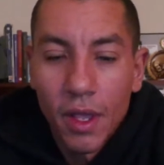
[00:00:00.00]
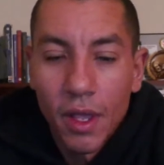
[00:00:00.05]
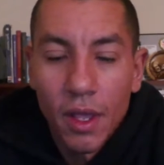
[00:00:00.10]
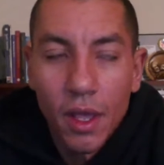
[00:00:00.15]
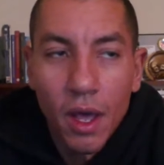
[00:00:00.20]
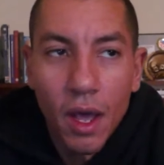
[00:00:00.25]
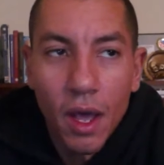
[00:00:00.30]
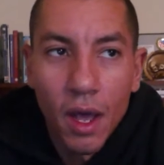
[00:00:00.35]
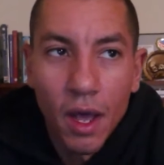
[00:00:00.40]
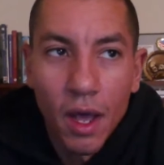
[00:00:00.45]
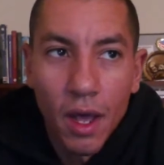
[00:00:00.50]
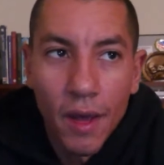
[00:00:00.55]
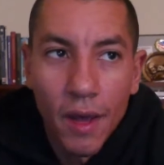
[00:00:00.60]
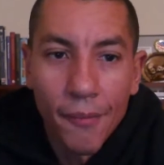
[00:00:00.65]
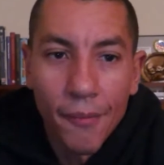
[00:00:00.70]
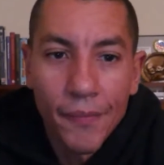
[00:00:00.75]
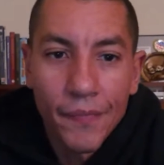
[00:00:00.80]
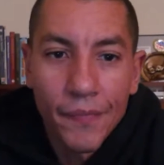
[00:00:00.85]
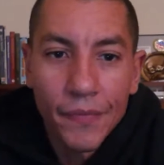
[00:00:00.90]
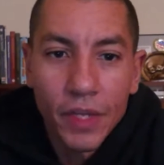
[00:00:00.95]
You
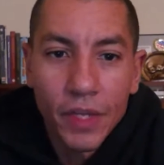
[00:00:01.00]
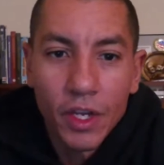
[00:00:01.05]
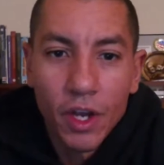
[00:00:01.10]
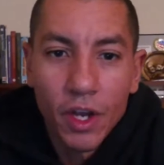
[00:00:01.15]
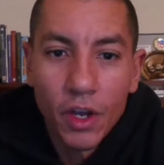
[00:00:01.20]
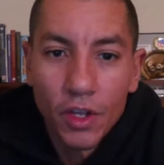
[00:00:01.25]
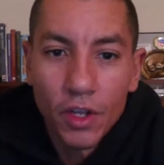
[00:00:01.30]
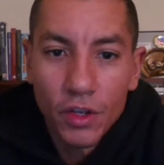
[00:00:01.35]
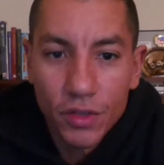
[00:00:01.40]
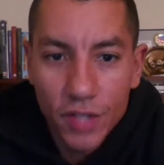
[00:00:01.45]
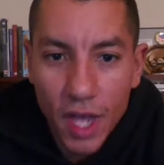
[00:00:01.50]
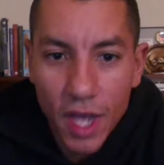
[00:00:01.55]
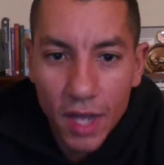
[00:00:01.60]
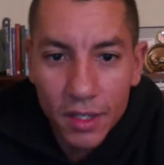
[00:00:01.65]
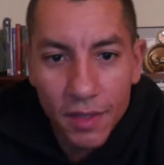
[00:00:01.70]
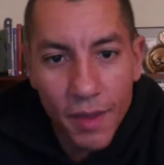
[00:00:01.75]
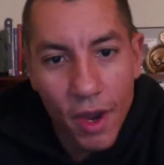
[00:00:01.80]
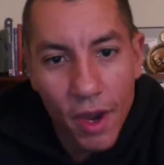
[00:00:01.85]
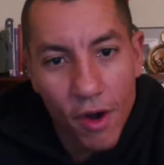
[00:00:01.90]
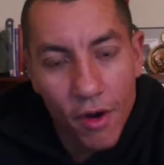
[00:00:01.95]
know, you
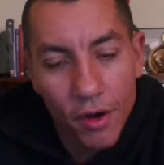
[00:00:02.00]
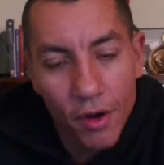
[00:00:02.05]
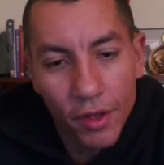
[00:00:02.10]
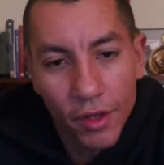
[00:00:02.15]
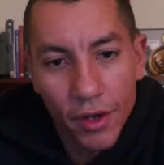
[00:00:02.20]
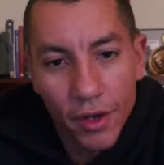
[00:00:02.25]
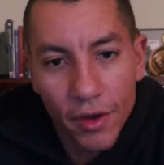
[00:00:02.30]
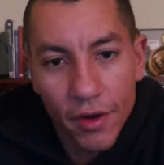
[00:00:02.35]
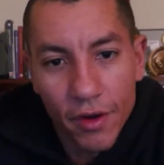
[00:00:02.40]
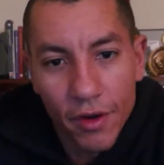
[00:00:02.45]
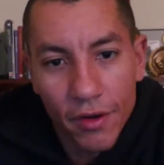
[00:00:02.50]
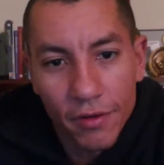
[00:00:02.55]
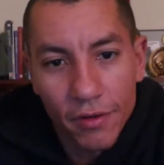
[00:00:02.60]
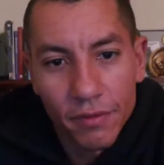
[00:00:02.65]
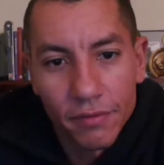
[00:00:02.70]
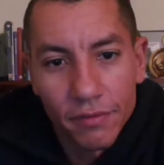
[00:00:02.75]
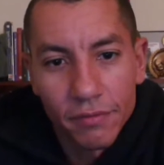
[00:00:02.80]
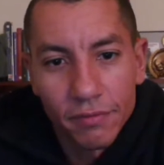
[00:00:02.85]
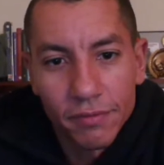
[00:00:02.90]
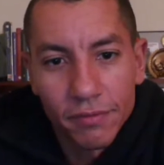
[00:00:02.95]
talked about earlier,
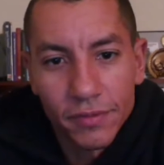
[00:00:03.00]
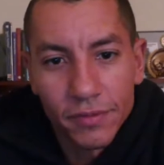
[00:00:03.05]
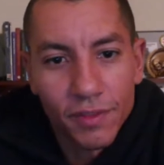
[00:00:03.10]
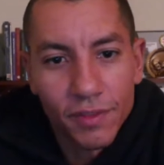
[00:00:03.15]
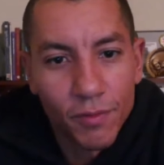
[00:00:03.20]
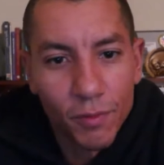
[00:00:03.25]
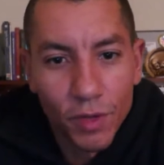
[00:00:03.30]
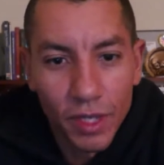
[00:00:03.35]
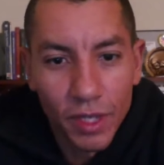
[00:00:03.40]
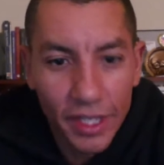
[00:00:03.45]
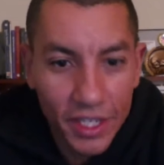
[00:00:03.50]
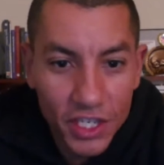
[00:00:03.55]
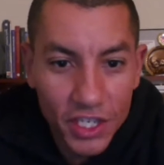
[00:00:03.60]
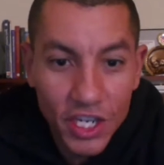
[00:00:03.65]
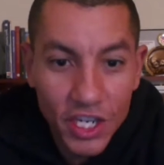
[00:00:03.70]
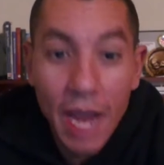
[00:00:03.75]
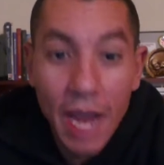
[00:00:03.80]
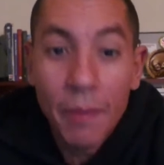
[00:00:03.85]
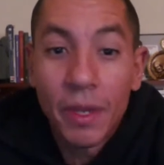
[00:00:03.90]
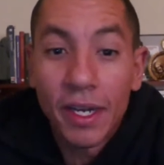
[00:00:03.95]
really
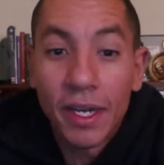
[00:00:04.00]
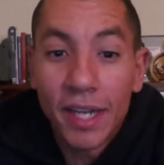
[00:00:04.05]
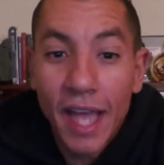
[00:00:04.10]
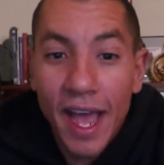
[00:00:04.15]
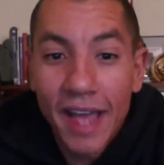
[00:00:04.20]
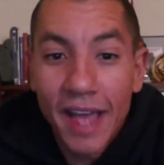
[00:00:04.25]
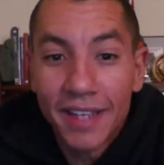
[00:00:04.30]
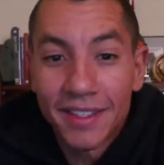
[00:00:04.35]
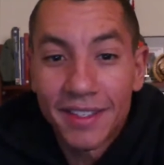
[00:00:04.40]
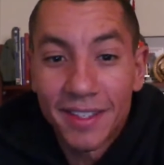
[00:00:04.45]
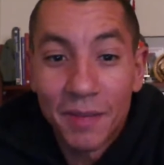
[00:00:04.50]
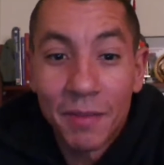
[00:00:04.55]
shaming guys.